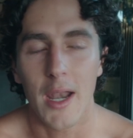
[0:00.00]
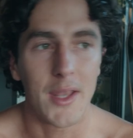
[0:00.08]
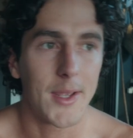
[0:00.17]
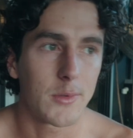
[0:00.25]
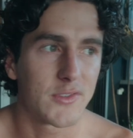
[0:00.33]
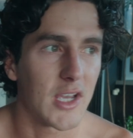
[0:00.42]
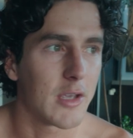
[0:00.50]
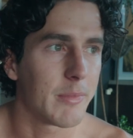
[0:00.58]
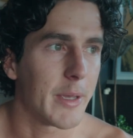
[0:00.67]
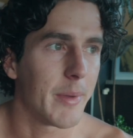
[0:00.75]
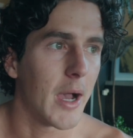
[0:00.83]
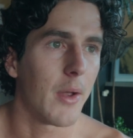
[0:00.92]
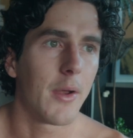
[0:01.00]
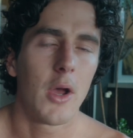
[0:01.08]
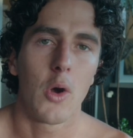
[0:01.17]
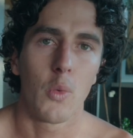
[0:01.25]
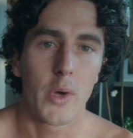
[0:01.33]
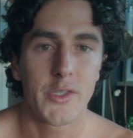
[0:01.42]
And that'll take me about
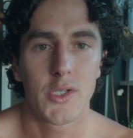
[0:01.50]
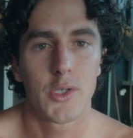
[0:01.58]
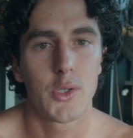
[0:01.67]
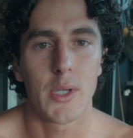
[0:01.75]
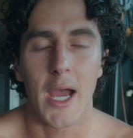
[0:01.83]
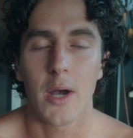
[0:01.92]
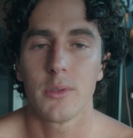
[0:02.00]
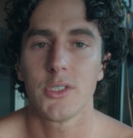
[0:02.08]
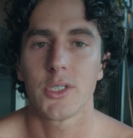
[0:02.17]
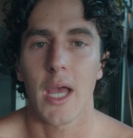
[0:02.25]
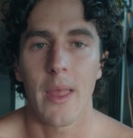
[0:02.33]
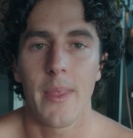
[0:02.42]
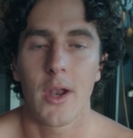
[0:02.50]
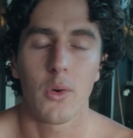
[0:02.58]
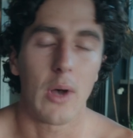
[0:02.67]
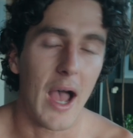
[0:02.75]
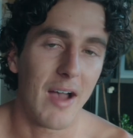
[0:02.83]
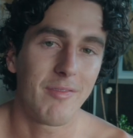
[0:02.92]
1 to 2 hours, and then I'll
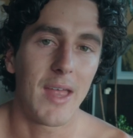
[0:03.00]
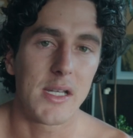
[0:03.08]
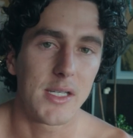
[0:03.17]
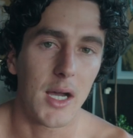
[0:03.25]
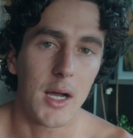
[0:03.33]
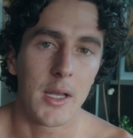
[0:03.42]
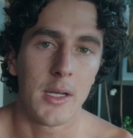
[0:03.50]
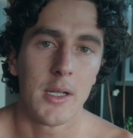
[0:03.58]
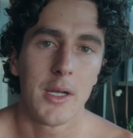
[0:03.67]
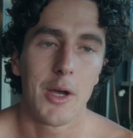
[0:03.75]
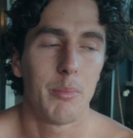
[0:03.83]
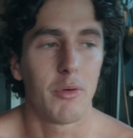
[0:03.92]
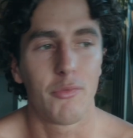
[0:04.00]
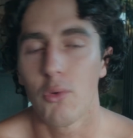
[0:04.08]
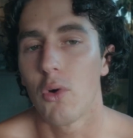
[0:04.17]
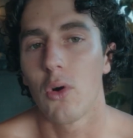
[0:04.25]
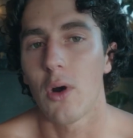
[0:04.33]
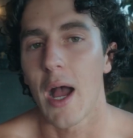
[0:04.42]
have that done
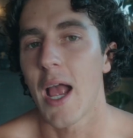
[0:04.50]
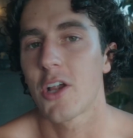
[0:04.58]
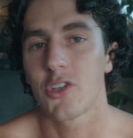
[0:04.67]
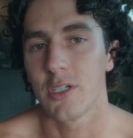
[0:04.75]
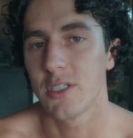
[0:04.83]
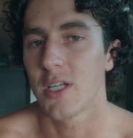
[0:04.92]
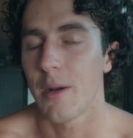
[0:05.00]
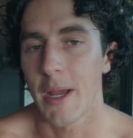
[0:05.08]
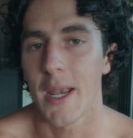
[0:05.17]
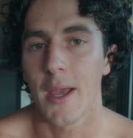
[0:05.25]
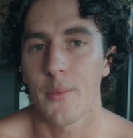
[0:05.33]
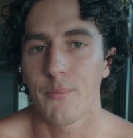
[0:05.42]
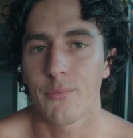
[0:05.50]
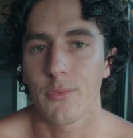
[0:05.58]
before I actually start my day.